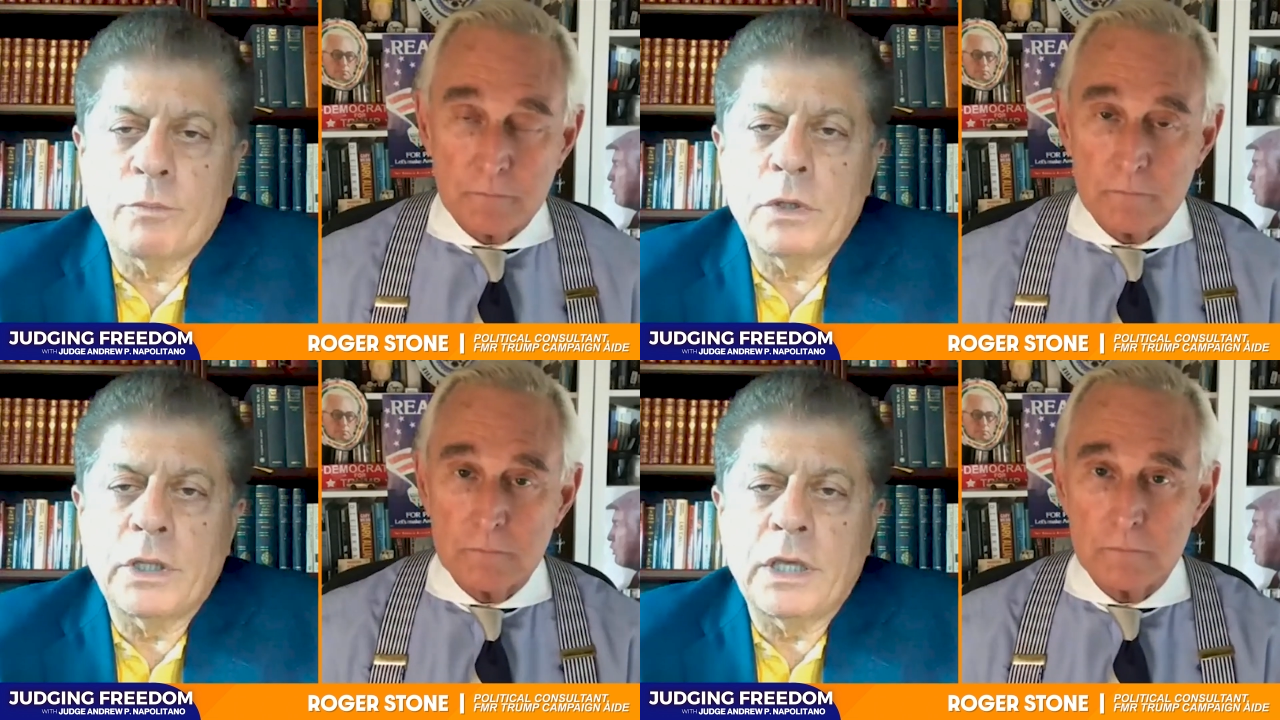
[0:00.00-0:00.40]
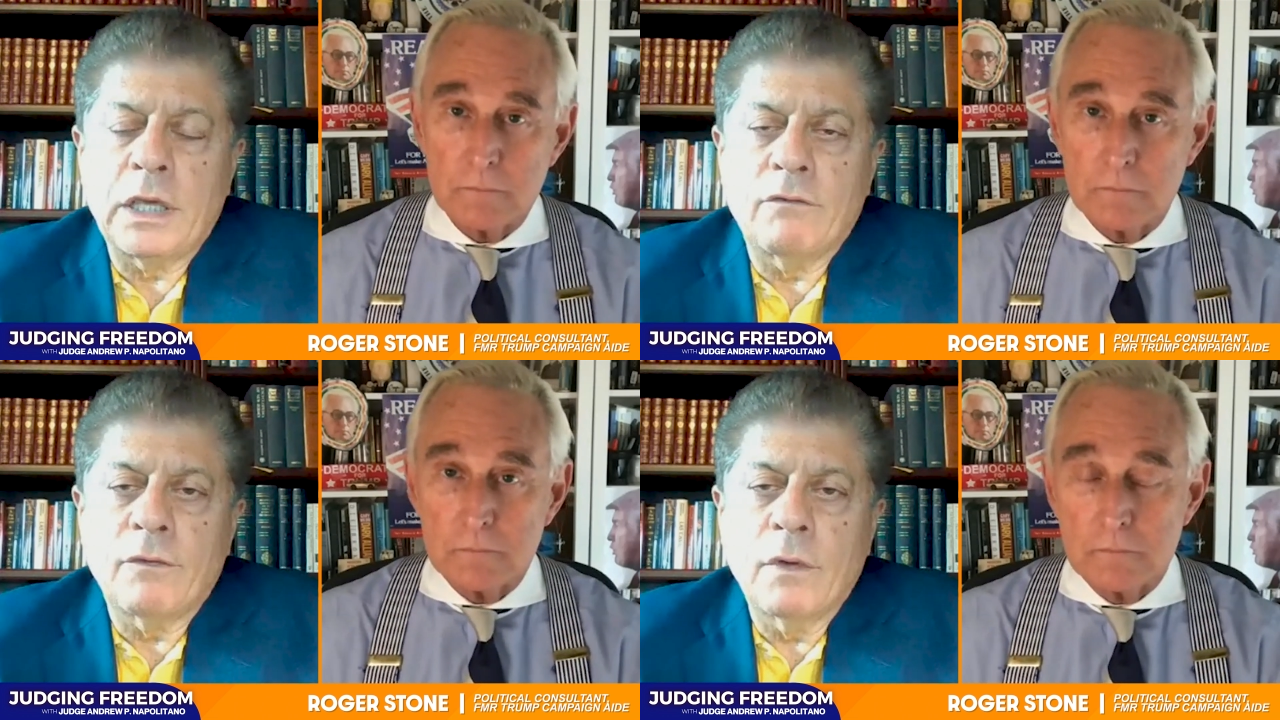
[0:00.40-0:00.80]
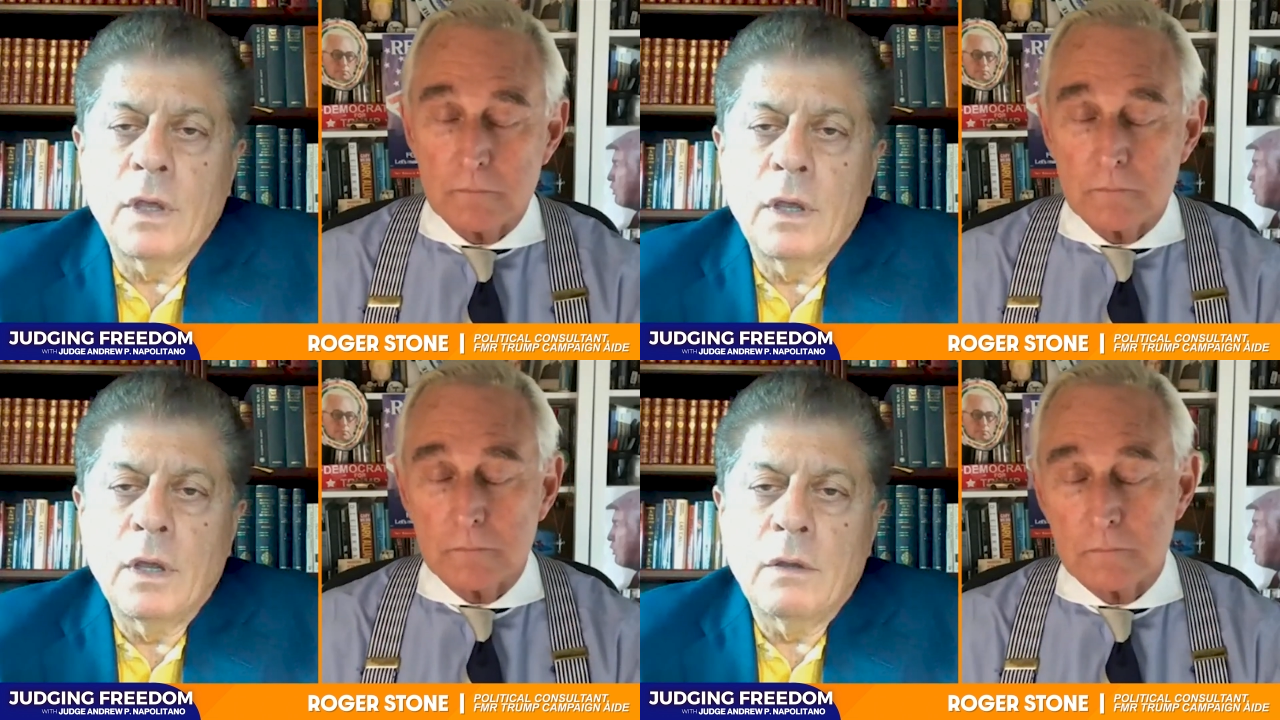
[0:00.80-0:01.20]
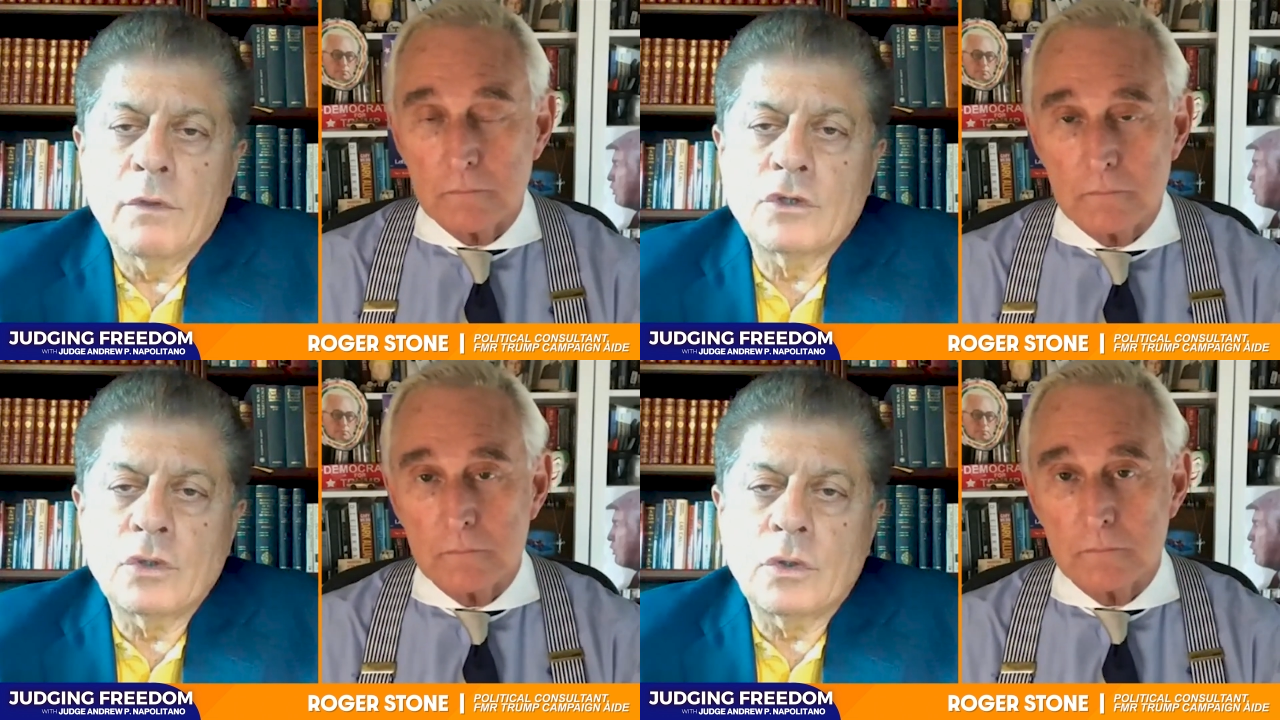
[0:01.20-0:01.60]
Speaker 1: believe
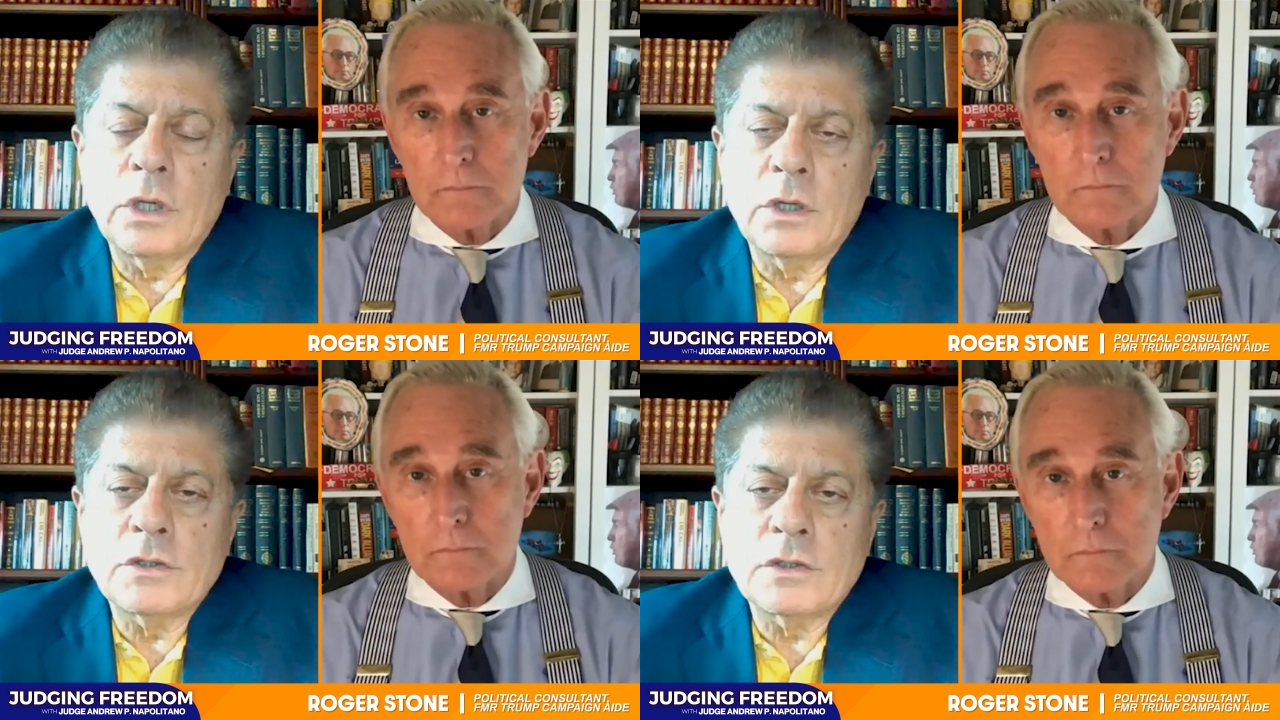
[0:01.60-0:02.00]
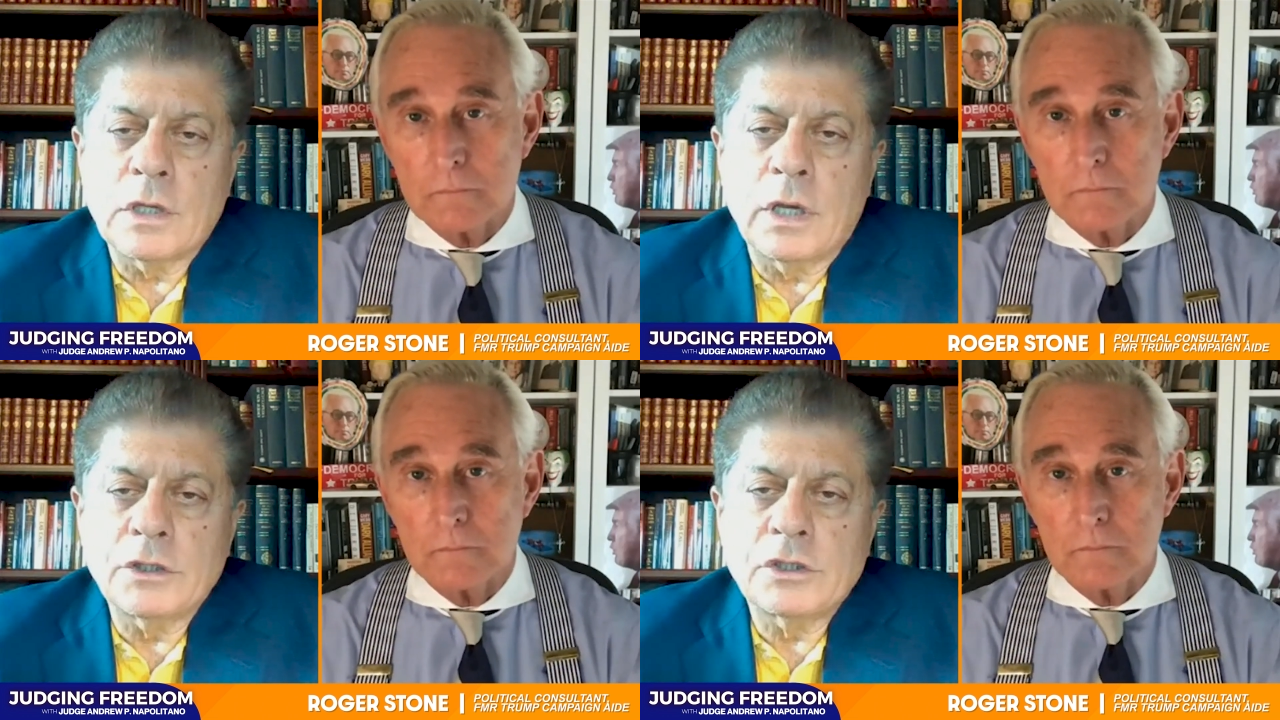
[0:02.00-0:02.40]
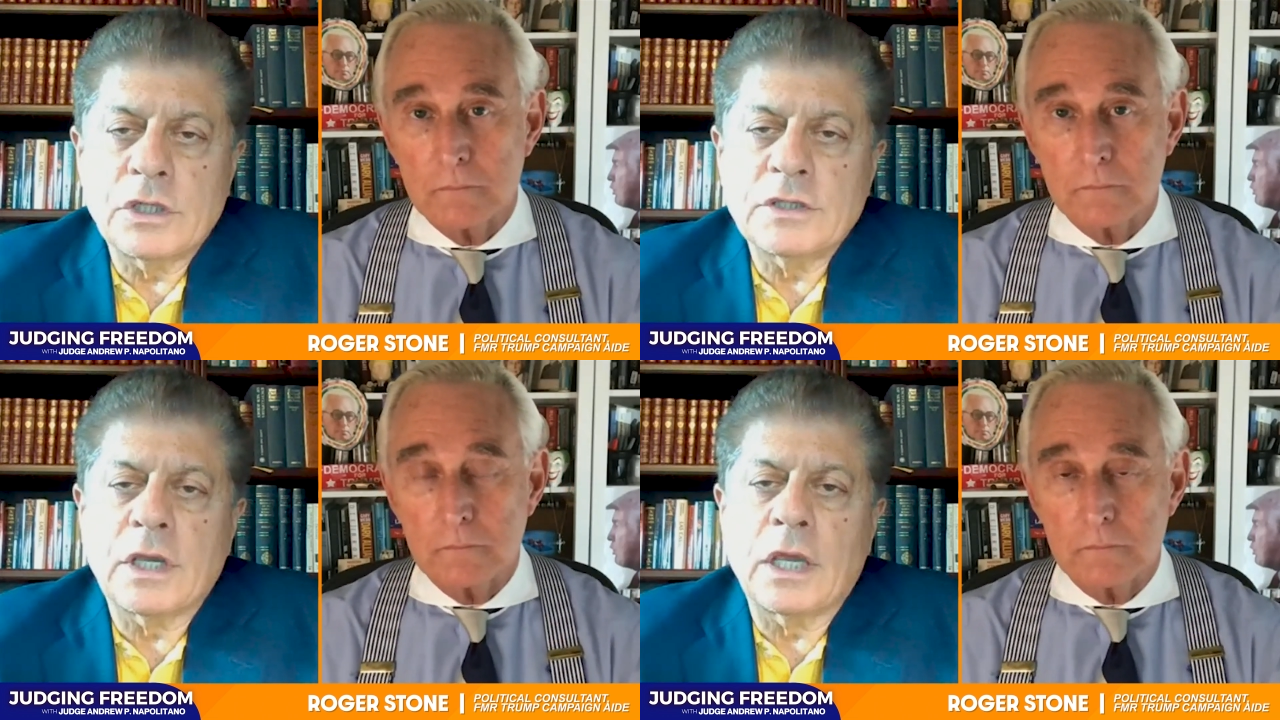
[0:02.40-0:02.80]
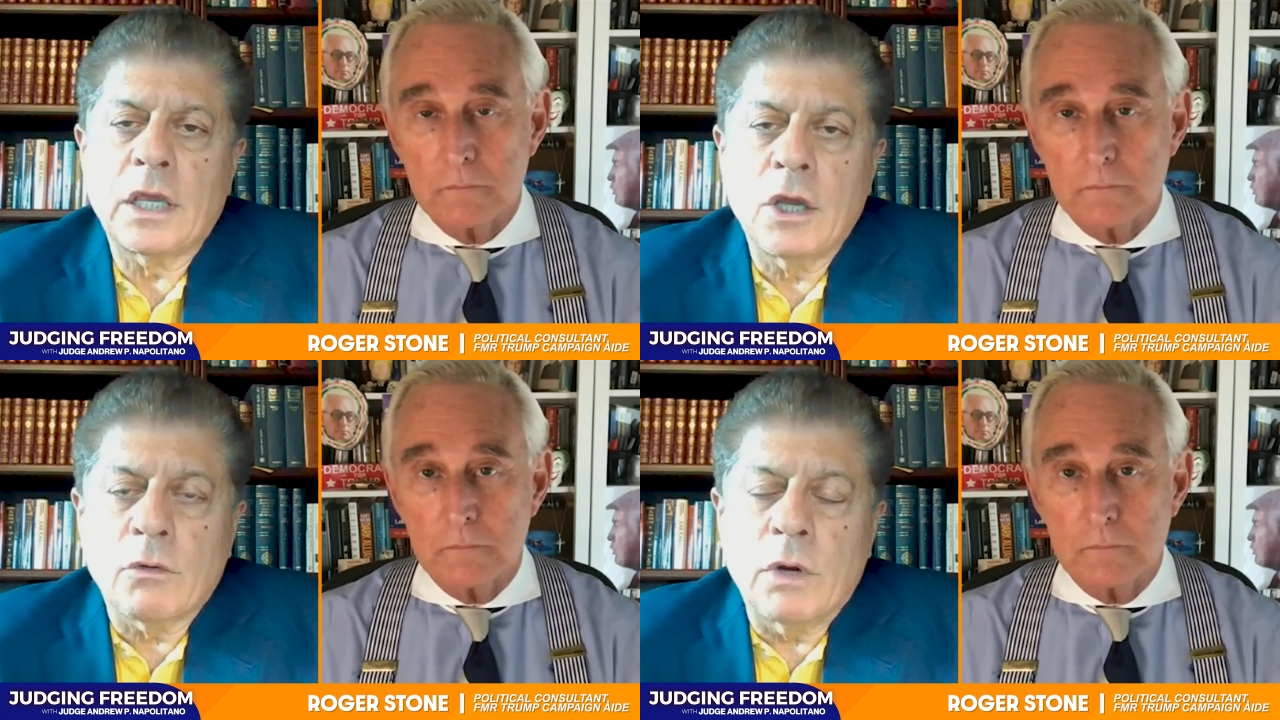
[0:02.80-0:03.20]
that Julian Assange is a
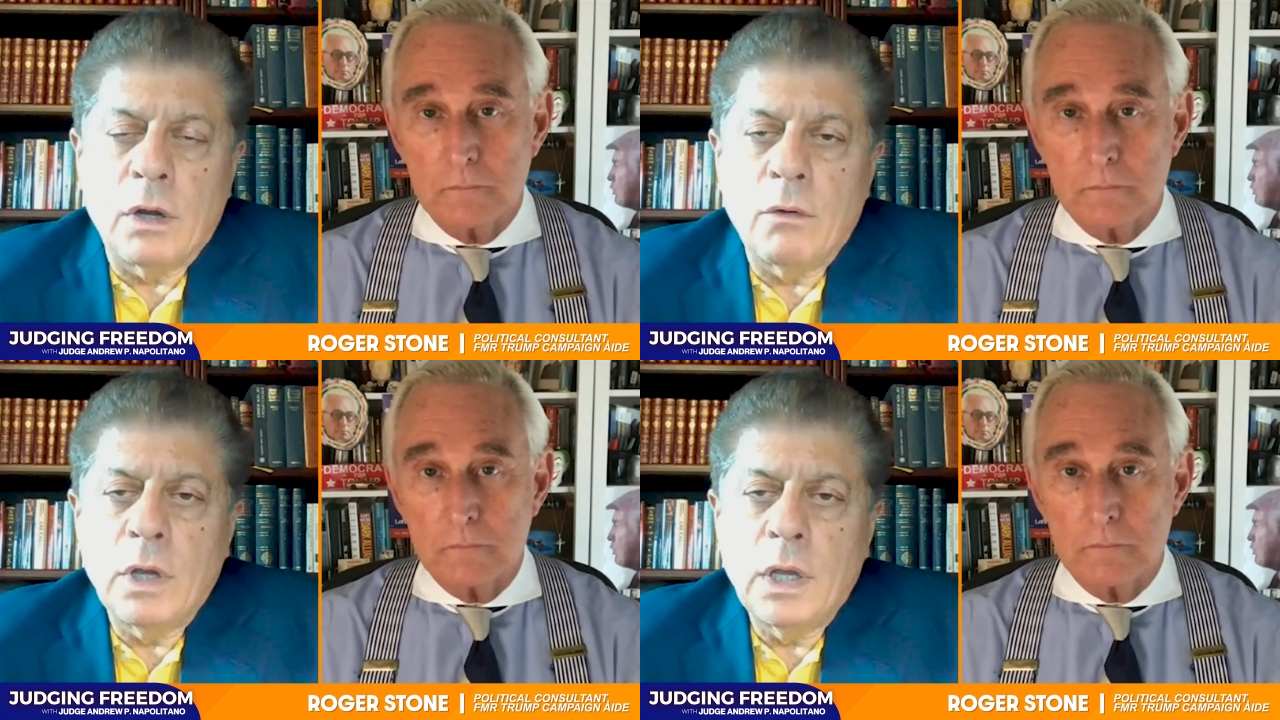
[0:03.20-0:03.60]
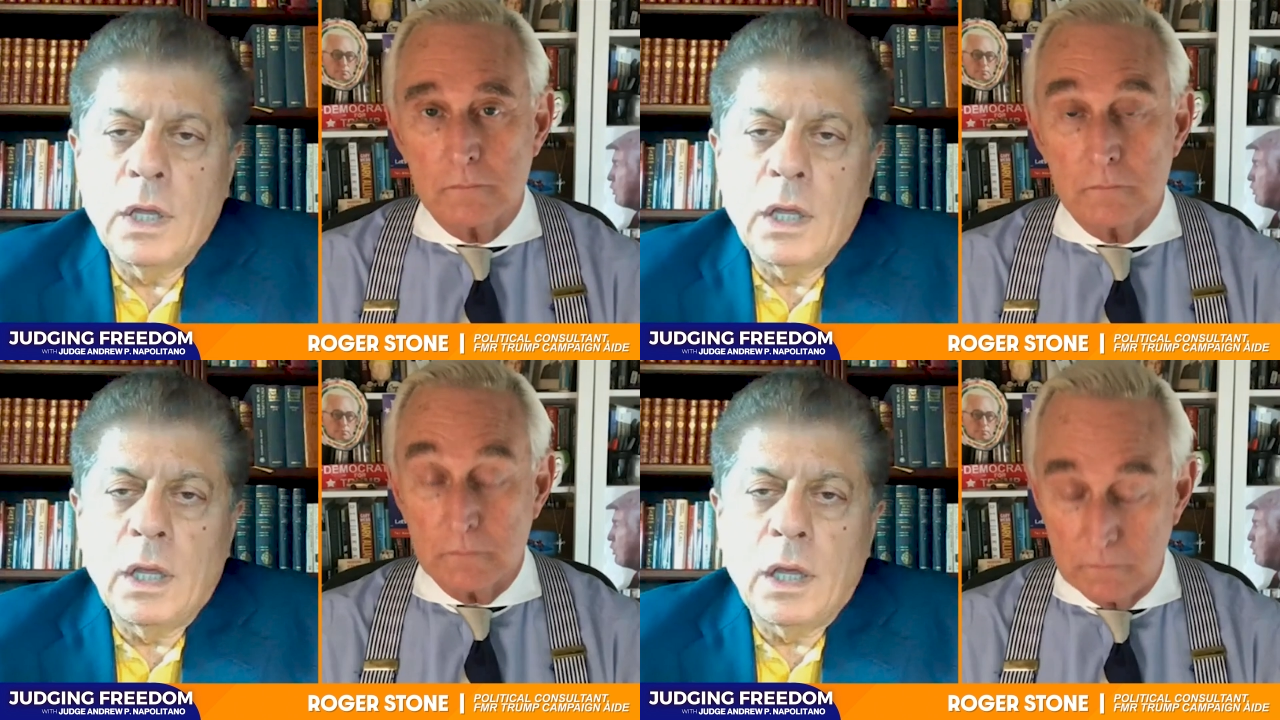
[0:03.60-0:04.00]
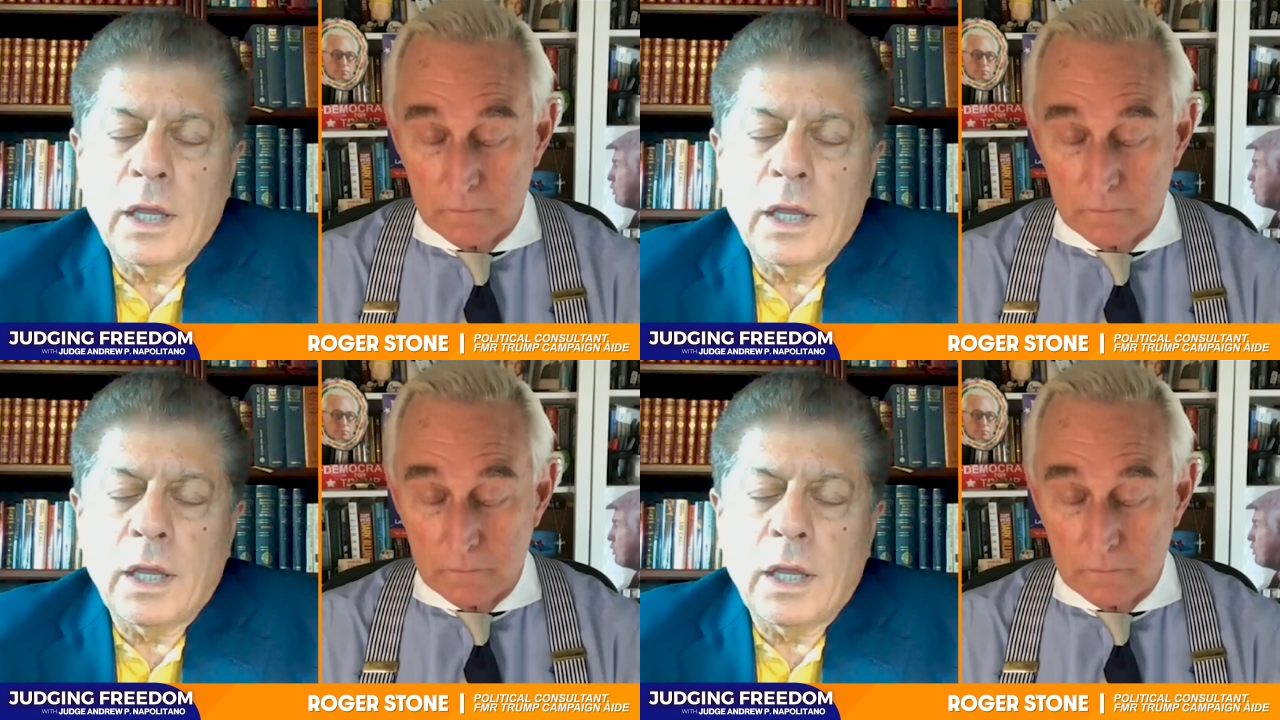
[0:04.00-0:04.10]
hero, a